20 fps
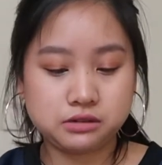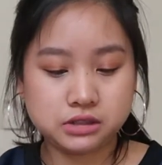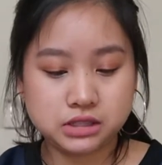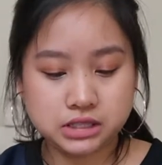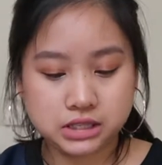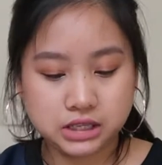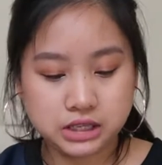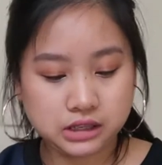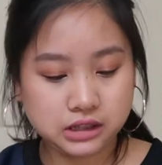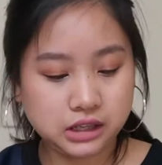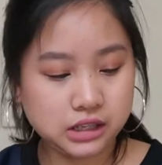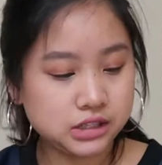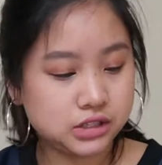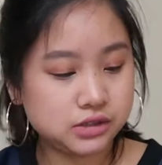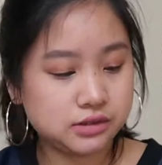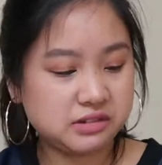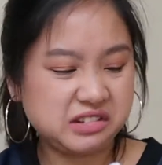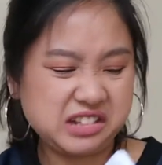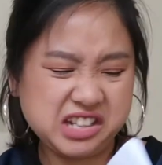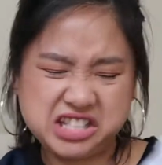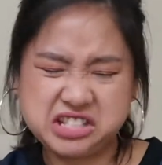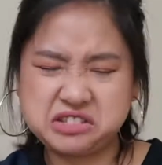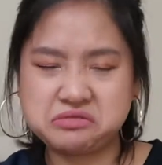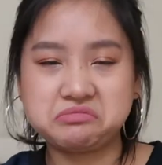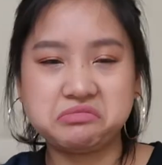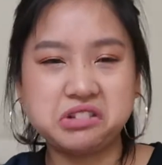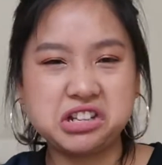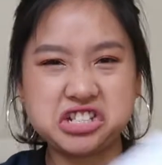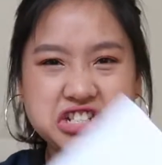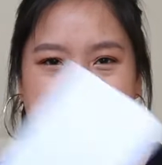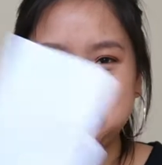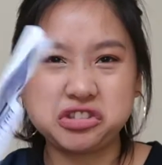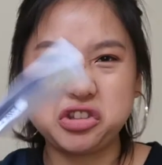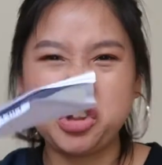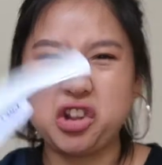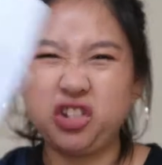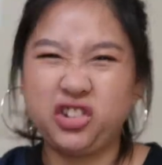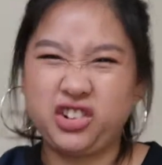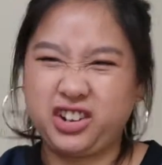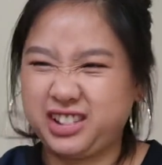receipt let's let's let's just
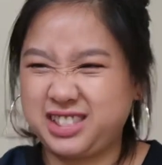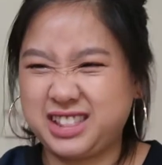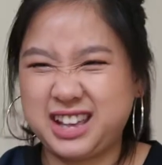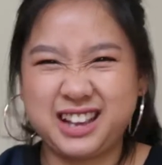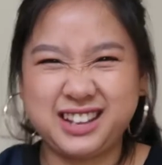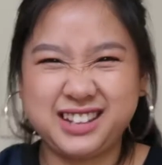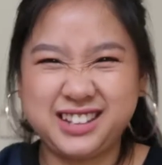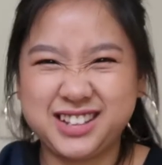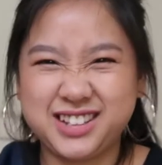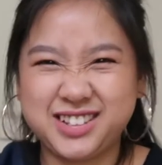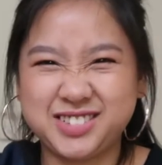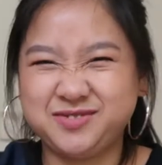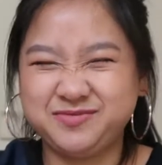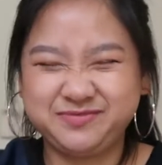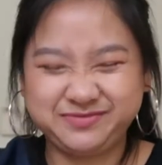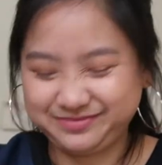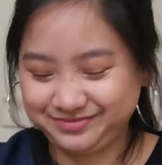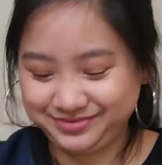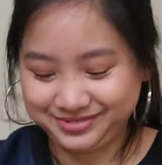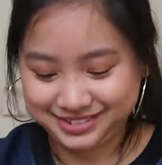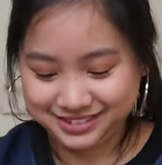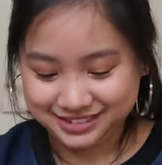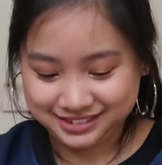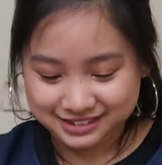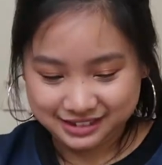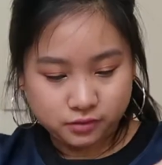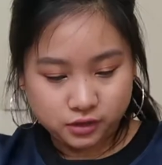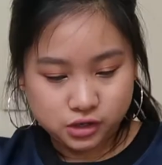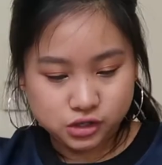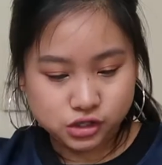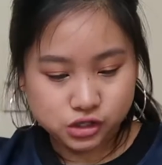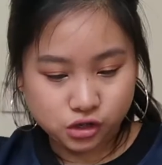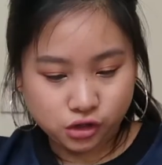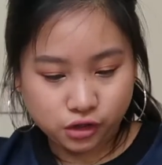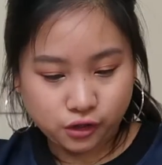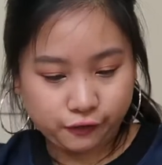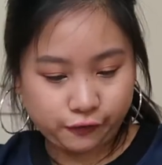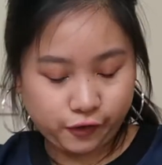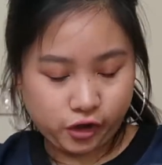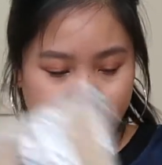not look at that you know so
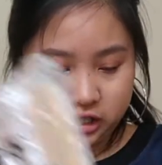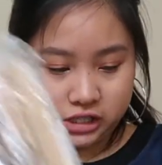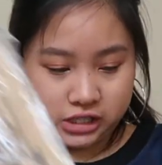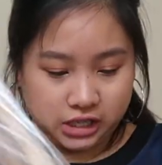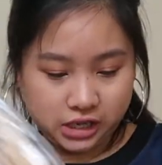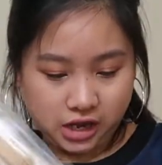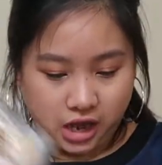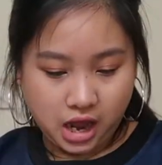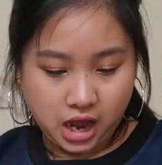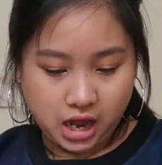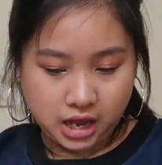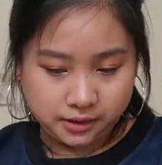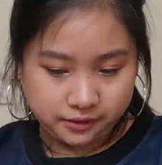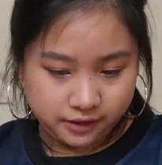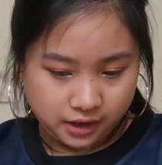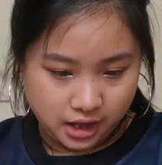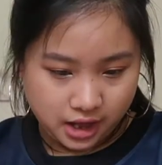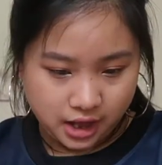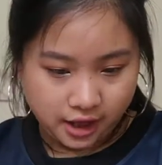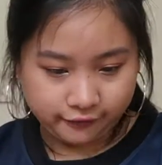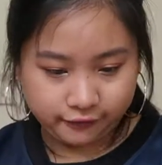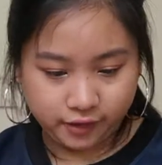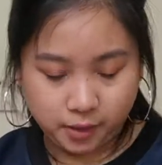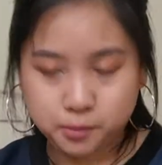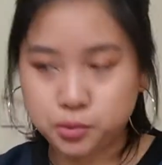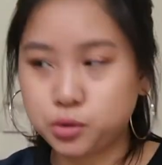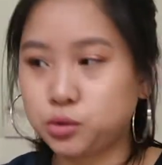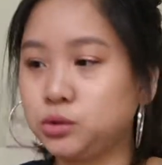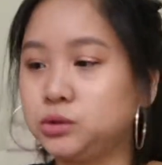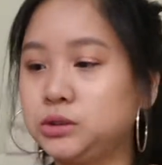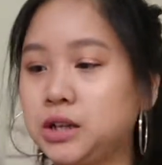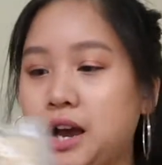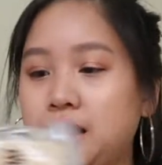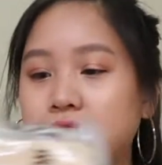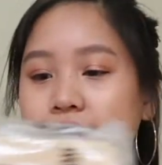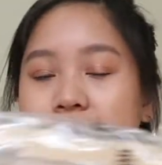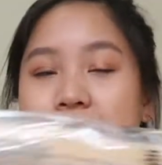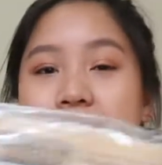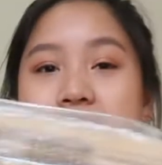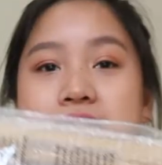the first thing I have pulled
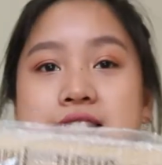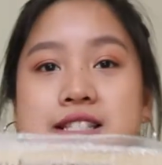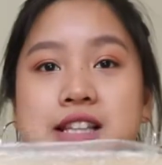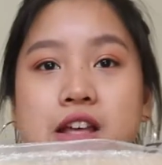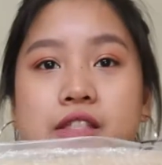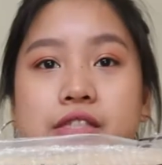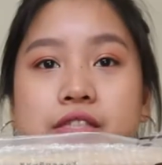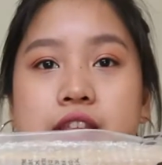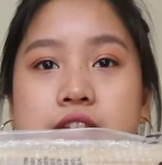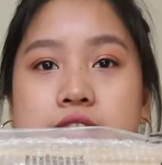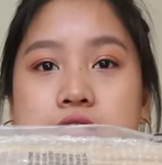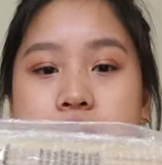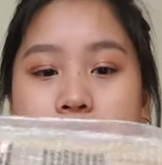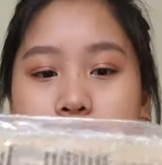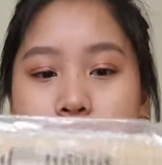out is this